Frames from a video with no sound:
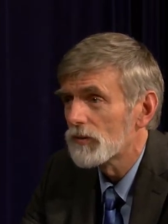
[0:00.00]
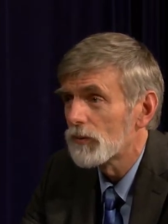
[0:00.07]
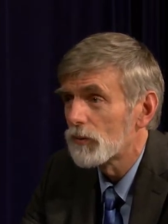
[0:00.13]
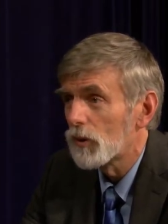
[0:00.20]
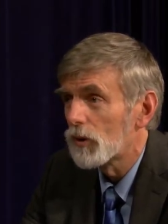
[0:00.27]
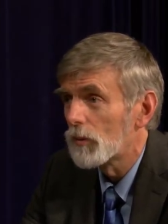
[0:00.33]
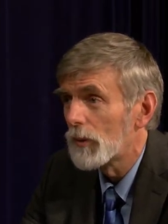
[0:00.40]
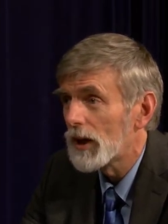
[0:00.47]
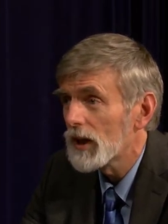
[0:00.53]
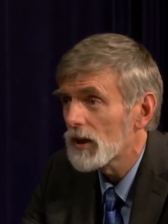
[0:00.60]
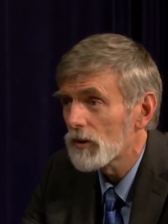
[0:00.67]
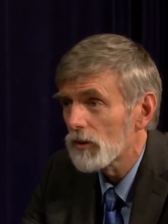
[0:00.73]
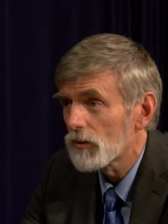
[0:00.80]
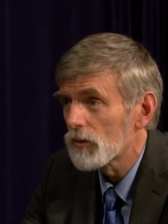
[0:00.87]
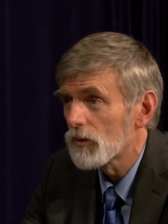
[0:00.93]
for money
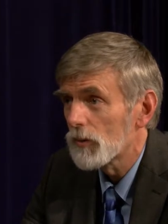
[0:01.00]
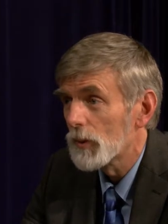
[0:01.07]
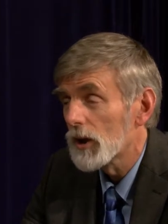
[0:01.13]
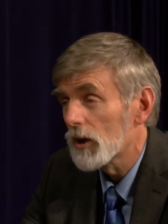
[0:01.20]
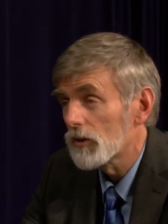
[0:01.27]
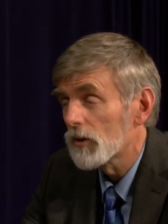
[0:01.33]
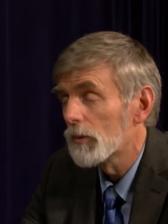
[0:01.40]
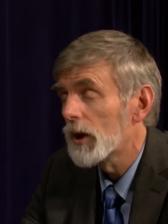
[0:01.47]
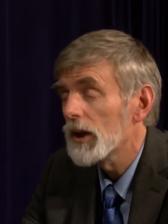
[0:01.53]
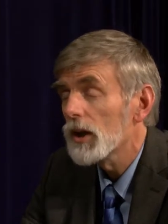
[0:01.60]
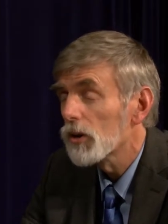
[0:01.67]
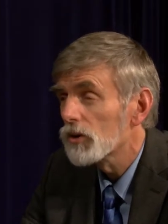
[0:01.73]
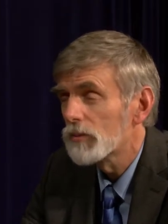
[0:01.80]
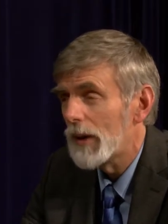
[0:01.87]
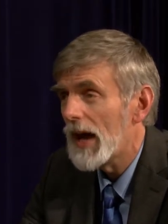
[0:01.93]
to because the money
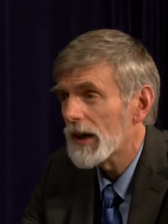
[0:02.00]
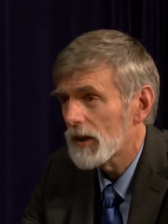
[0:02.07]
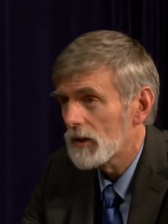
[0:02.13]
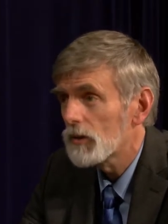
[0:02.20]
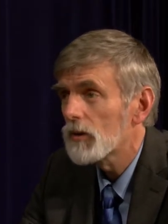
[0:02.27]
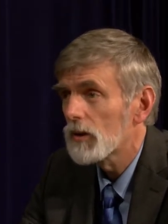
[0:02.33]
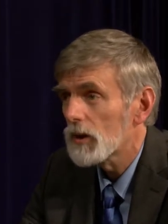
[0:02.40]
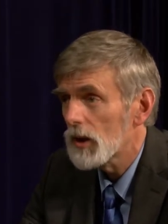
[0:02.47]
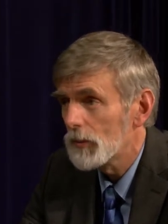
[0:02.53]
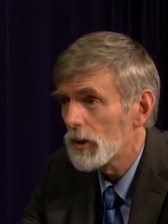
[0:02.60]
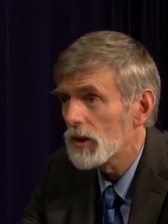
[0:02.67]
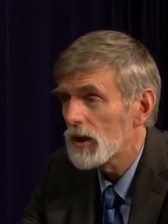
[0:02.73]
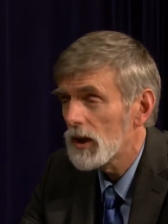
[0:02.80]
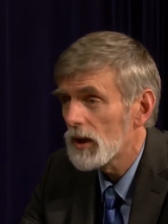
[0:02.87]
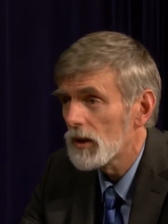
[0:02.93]
goes back into the
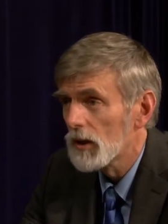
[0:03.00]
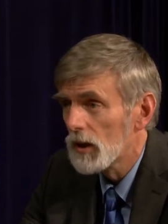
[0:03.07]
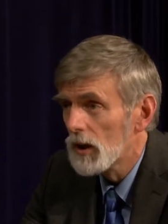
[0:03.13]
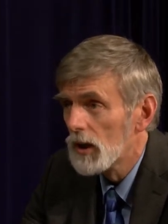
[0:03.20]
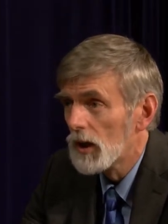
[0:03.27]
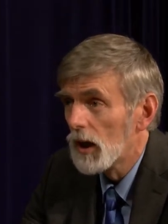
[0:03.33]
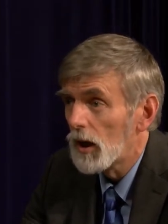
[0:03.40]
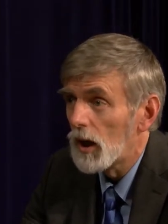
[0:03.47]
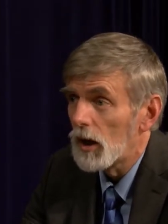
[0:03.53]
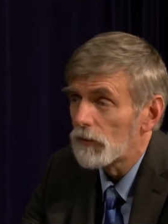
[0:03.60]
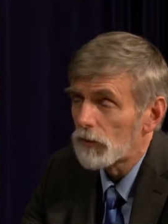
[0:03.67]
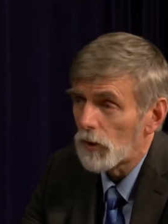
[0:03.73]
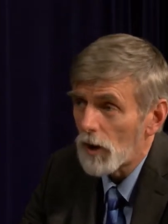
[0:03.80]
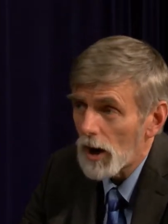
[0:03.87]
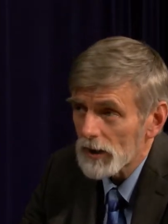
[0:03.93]
community mm -hmm. uh,
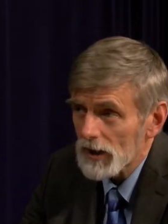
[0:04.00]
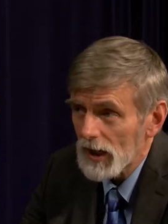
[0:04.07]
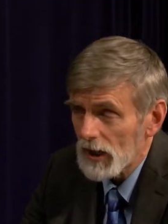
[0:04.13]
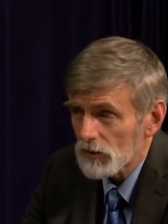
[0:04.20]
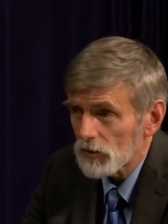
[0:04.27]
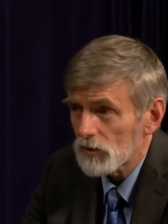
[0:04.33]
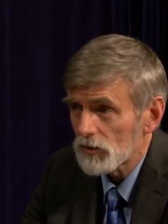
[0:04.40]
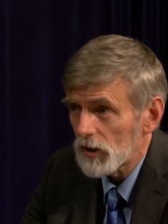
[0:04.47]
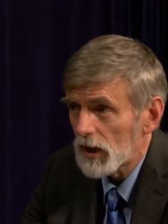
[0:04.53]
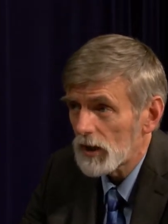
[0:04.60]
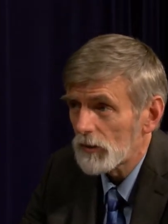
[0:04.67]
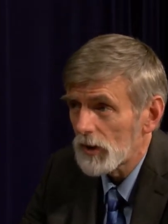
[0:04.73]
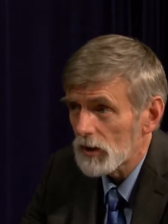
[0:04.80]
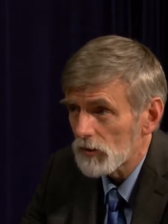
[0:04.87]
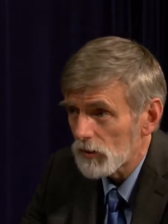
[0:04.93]
for our cancer center
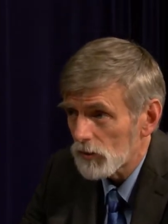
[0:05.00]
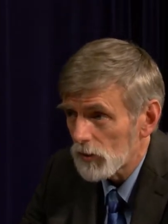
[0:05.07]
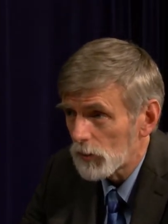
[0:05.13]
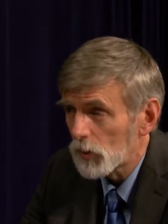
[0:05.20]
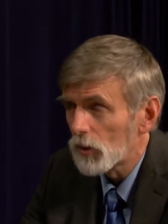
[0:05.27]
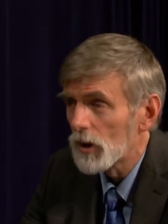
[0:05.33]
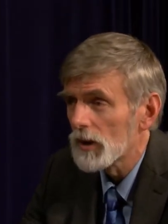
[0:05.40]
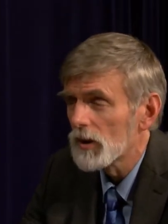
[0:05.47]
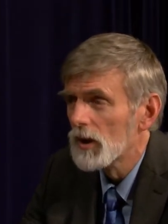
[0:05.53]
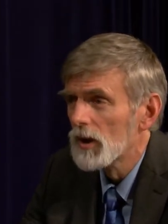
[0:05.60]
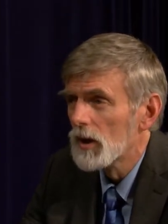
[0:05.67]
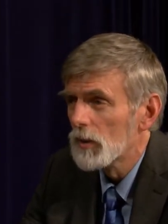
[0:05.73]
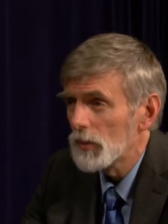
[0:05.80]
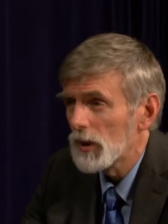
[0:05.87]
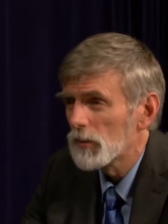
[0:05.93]
and to support
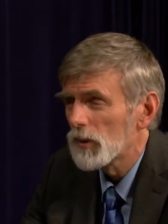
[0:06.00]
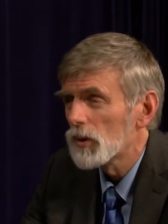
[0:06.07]
people